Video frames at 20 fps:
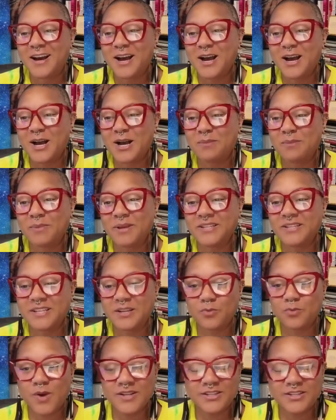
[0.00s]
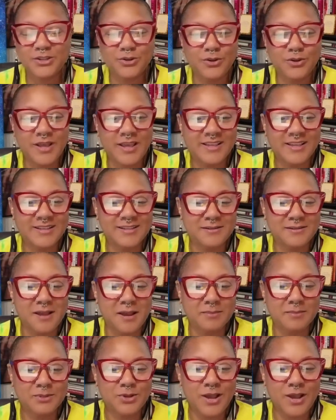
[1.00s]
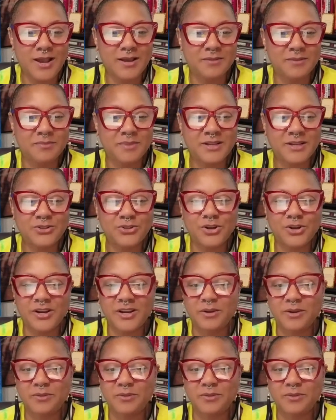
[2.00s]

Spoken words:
Didn't want to do that this time. So I made sure he